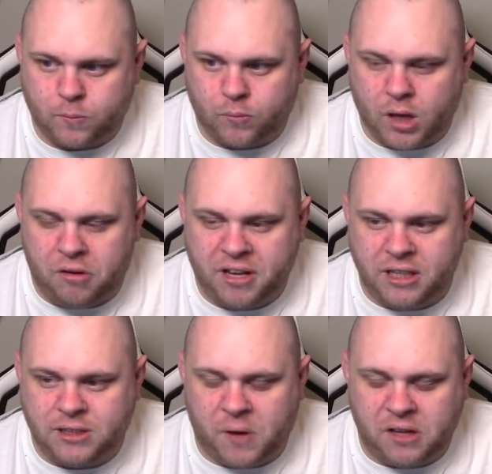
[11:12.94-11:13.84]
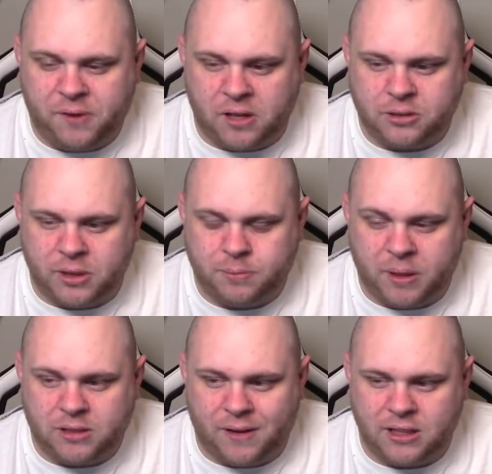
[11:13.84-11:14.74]
I reckon he's far, far too
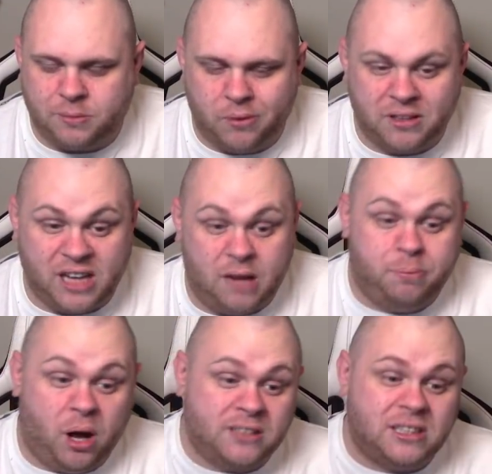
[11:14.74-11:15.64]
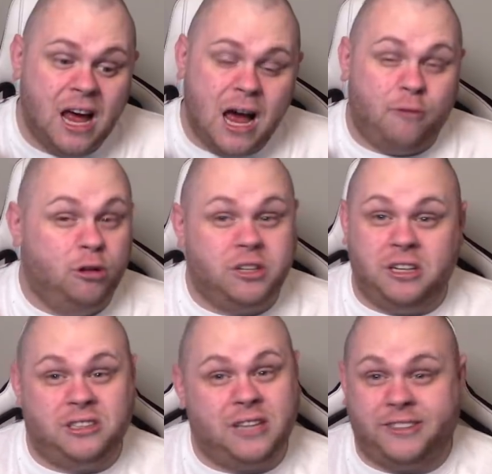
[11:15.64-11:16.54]
expensive at this moment in time, but having looked at
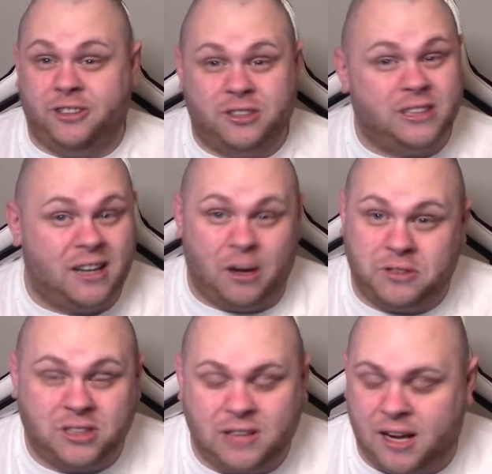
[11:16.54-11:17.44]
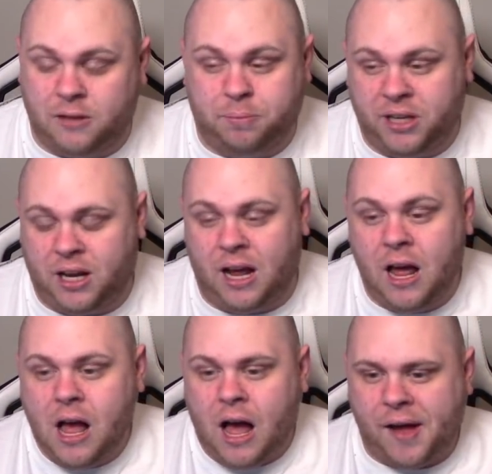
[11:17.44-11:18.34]
his stats, he looks like an outstanding player,
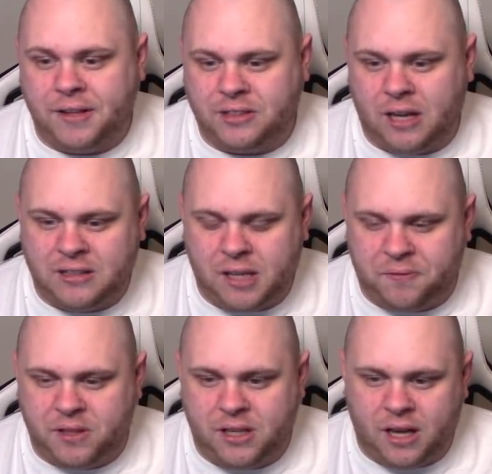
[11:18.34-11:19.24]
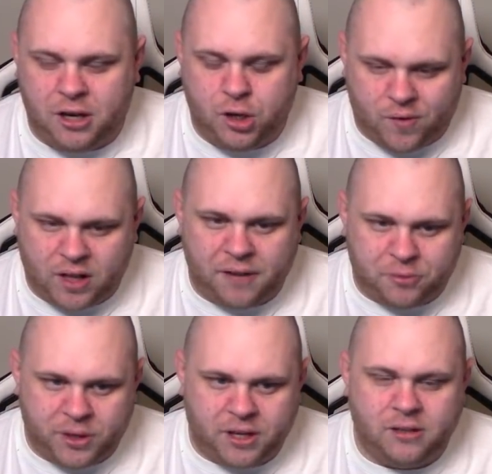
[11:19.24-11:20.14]
and definitely another left
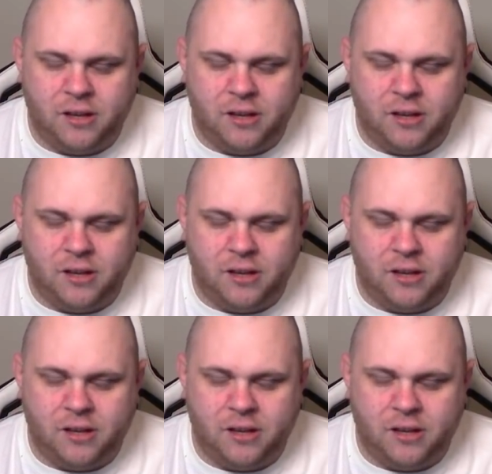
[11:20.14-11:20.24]
winger